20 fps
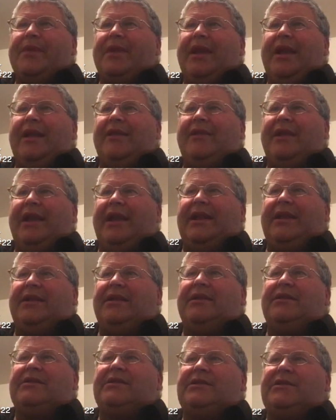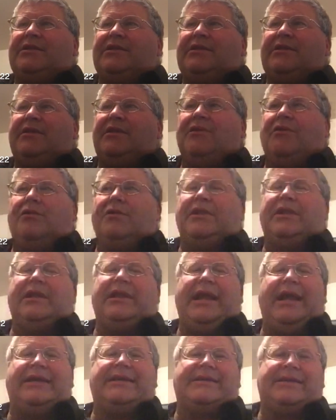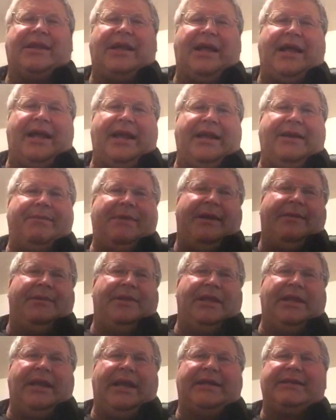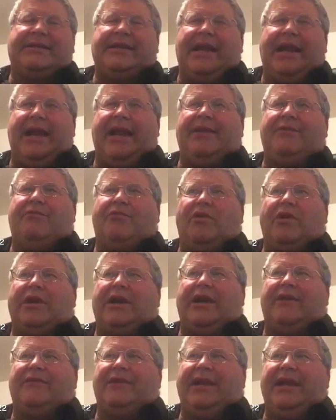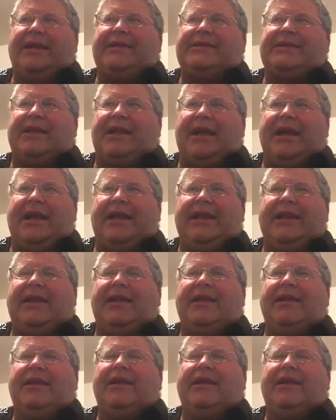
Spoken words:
and then go to the next line, maybe the next day, and work on the next line.